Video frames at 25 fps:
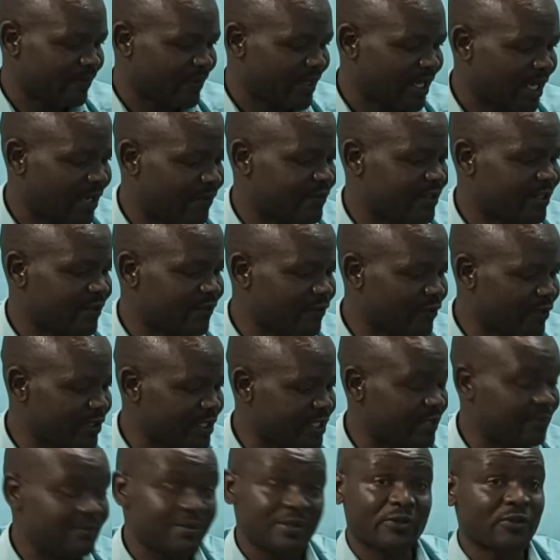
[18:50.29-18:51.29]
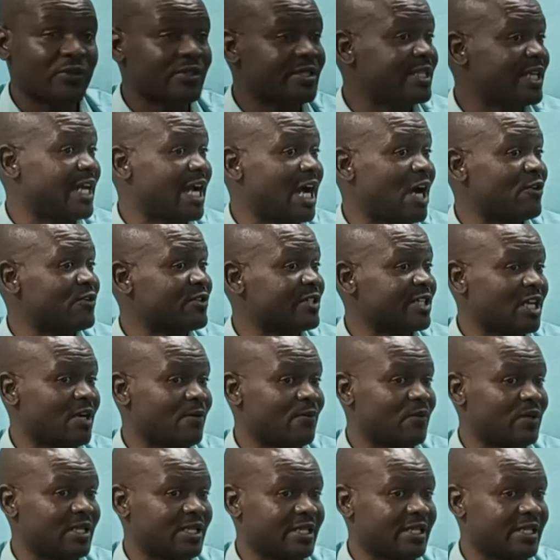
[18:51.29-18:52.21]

After voting, because the outcome will